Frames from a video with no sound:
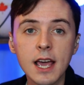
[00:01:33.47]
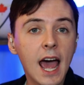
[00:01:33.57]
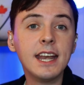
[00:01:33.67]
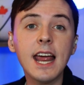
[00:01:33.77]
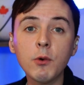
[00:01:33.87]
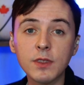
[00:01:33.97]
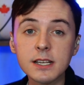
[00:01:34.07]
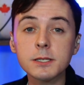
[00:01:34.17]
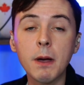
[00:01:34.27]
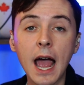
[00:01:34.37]
And now
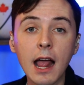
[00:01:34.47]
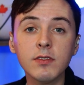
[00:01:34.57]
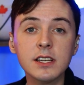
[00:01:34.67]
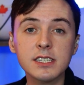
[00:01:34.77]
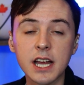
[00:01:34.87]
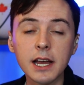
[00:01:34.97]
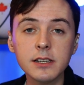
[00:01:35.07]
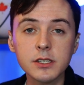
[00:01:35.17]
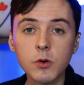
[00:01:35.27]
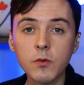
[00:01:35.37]
this man, this
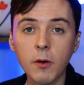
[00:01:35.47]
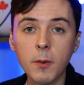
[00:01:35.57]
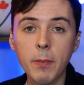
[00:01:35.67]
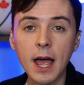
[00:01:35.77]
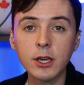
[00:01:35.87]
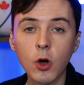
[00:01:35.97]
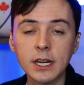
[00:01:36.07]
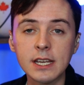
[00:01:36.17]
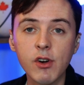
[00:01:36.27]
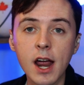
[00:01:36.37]
dinosaur from a bygone
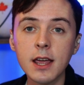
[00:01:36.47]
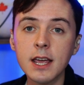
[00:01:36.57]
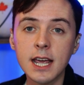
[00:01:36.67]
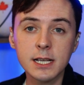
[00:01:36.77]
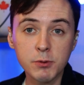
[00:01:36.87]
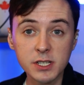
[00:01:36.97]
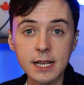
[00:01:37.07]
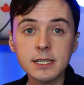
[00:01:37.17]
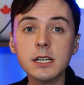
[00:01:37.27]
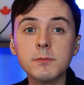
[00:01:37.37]
era, is
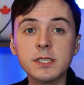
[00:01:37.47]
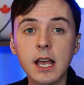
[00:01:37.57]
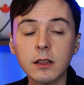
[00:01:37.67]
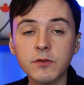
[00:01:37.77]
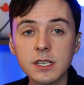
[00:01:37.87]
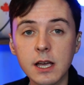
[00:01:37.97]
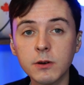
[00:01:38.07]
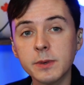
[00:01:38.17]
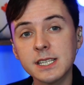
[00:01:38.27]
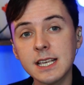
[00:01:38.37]
presenting himself as
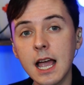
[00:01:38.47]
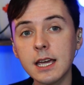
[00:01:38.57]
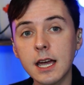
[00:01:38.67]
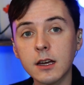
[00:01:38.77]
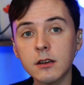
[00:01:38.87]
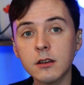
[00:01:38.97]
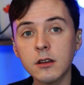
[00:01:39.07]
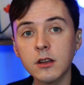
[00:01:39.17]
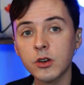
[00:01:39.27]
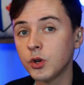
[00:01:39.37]
our messiah.
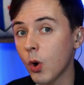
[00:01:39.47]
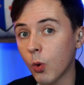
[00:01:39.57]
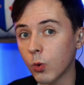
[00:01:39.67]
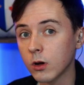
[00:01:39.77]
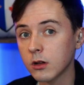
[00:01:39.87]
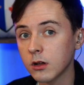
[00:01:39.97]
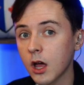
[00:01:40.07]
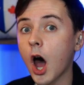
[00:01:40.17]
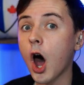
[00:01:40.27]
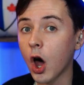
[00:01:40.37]
No.
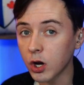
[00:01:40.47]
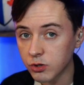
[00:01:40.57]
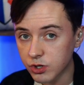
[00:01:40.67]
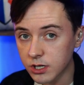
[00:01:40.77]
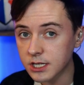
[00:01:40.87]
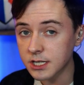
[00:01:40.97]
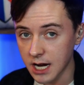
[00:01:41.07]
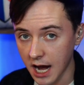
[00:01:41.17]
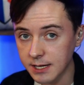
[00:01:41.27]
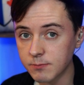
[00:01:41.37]
100
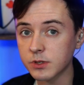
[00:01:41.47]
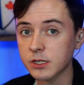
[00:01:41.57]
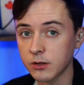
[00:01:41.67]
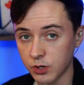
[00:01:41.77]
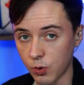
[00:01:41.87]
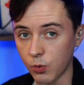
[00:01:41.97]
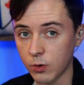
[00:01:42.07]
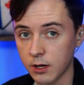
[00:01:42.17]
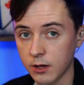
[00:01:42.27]
times no.